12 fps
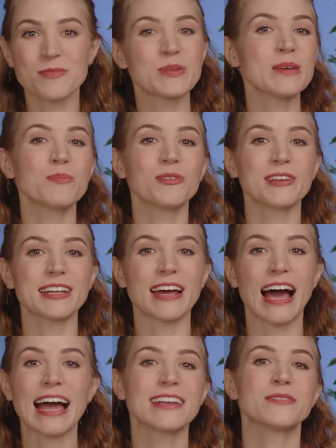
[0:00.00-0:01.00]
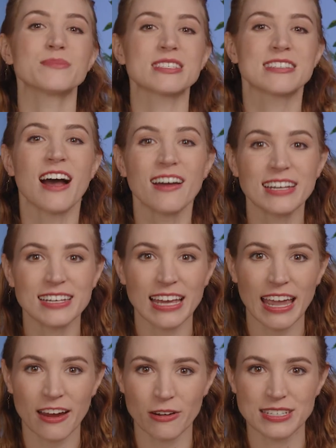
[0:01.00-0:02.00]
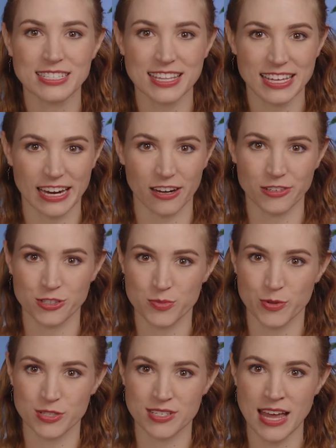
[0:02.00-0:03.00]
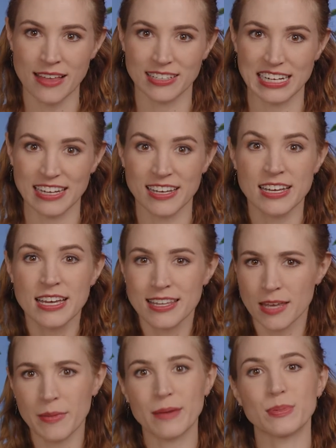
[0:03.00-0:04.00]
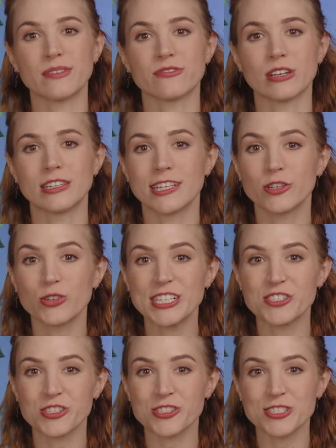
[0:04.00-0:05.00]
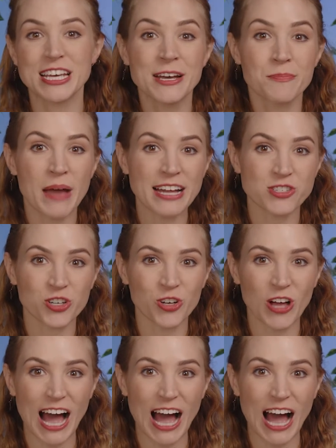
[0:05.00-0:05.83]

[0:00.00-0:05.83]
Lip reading: the people and items not inherent to the character's personality. They might be friendly creatures, magical